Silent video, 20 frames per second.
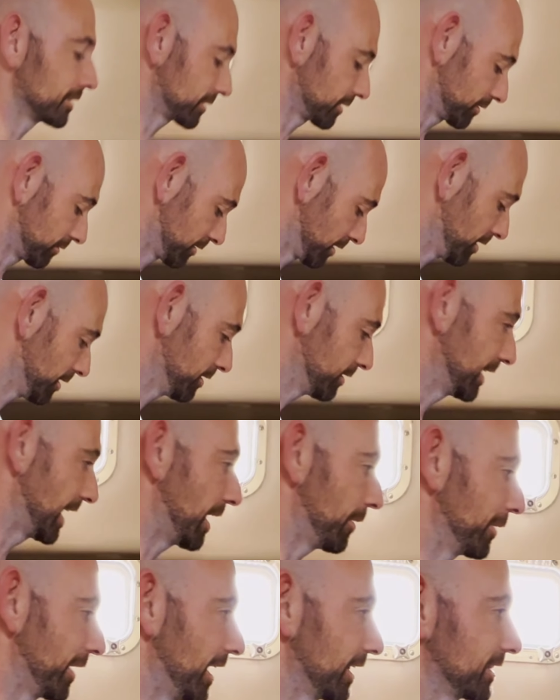So
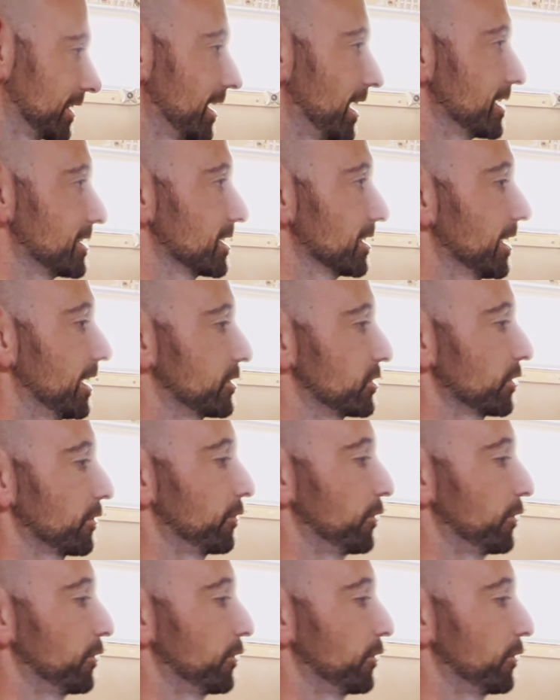now we got the nice electric